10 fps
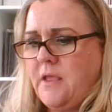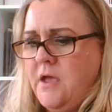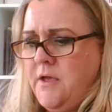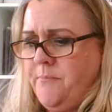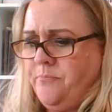
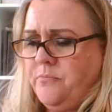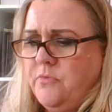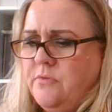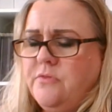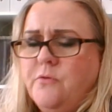
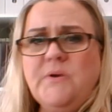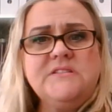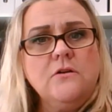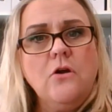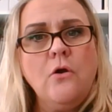The
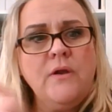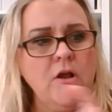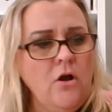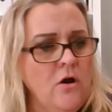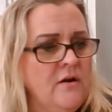ones that are already
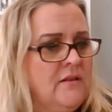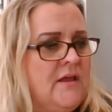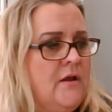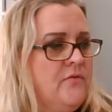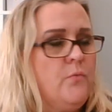carded,
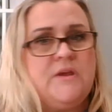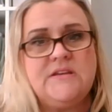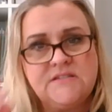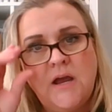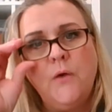like the
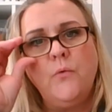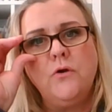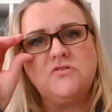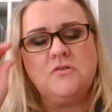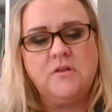Weeks Dye
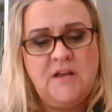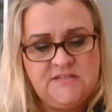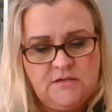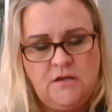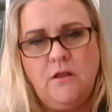Works or the
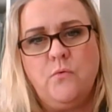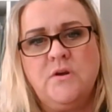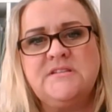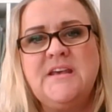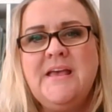Classic
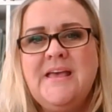Colorworks,